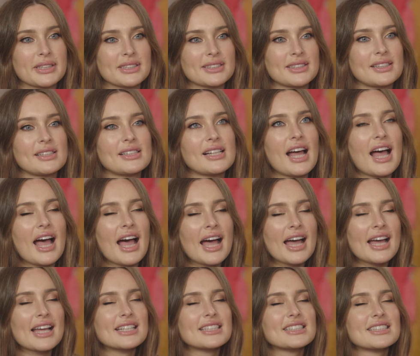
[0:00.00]
Purcell,
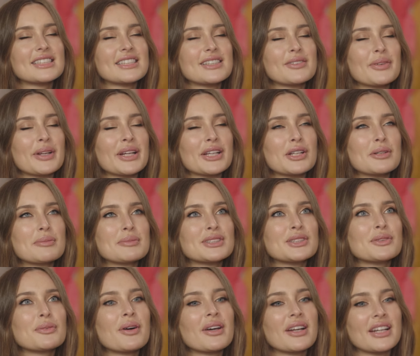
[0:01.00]
and when it
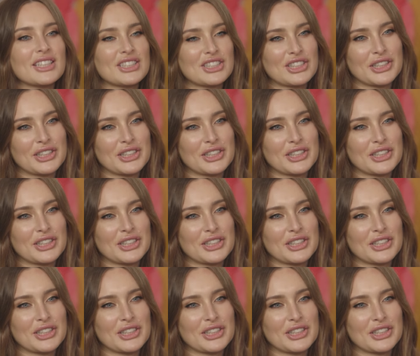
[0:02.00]
comes to what I